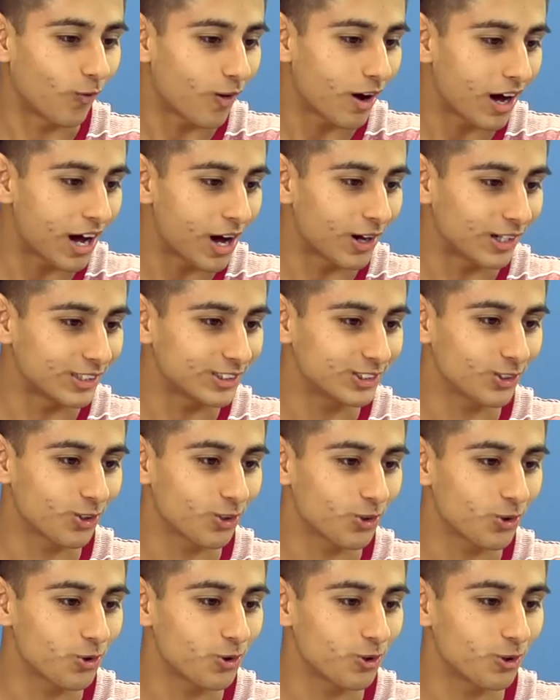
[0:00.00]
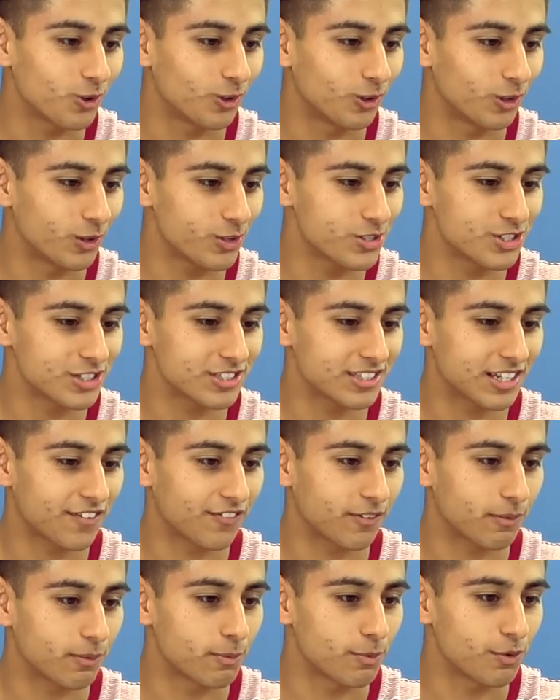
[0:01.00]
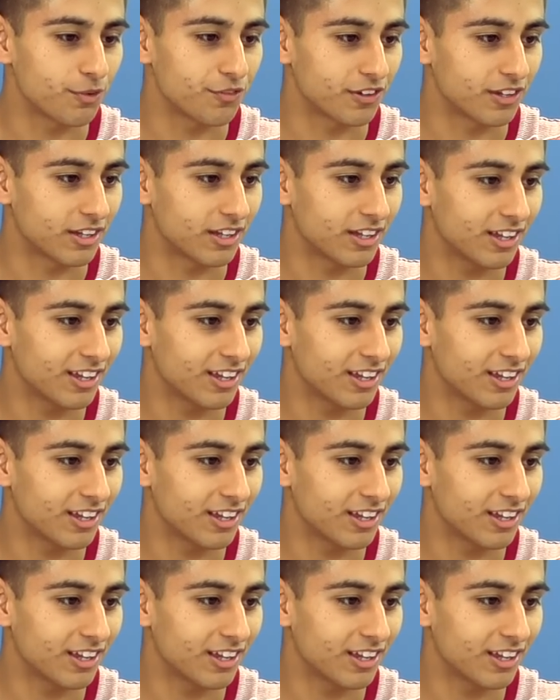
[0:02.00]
wow, it's so cool. It looks just like from a movie.